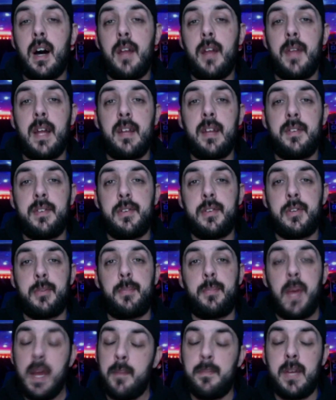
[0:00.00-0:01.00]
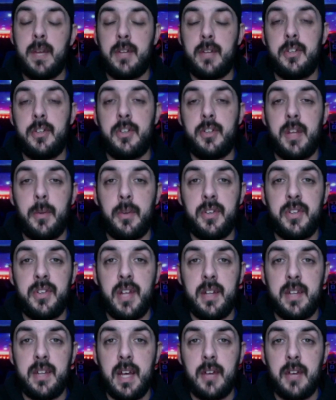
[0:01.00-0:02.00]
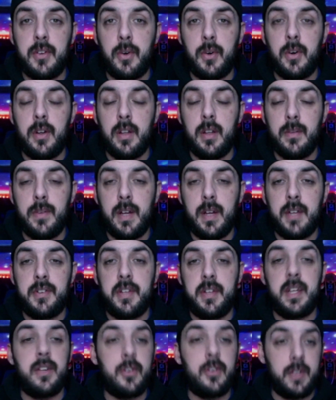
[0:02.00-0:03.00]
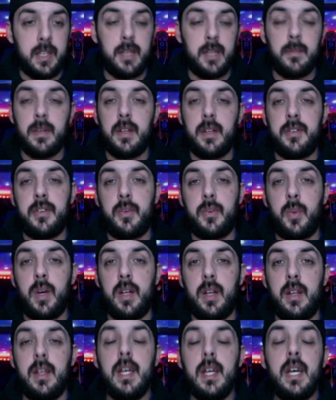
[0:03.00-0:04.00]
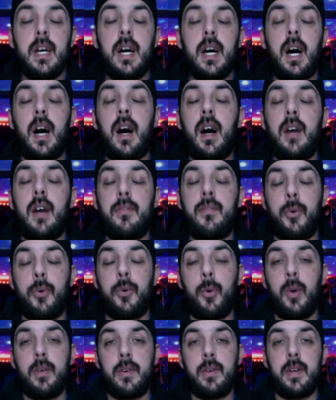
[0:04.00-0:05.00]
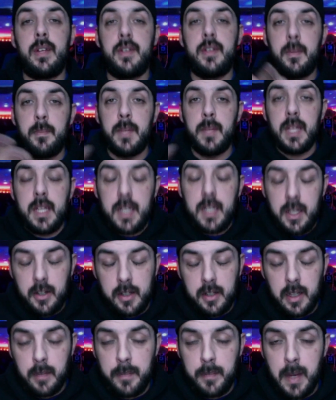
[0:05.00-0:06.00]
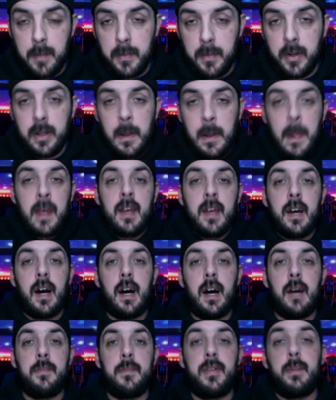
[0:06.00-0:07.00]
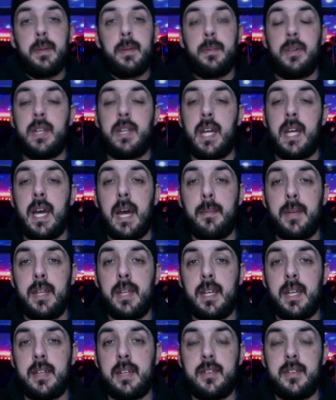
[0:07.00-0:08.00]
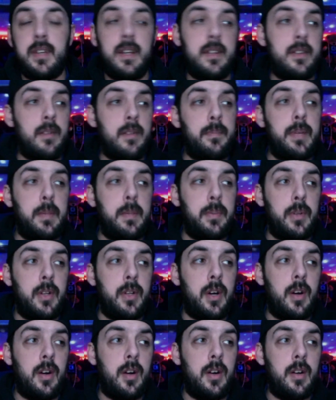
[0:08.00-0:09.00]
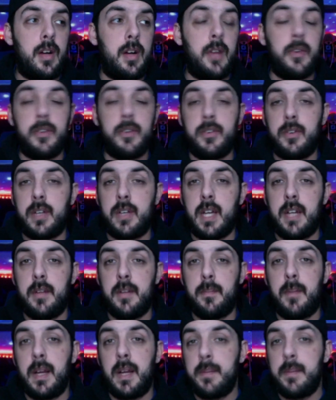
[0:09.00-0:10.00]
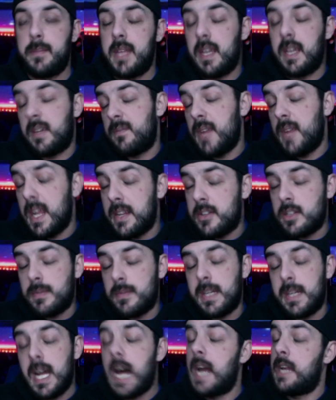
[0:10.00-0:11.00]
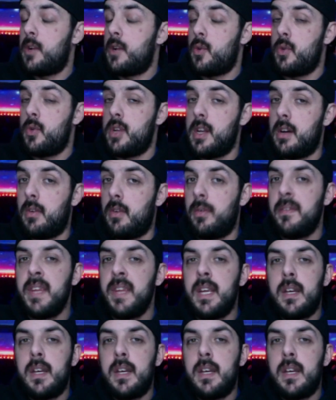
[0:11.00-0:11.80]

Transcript: That is a spam message that was sent out to all of us in our emails as well, for whoever is a Millionaire Club member. Some people are not happy, like I said. Some people are, others are kind of might take advantage of it. I don't know.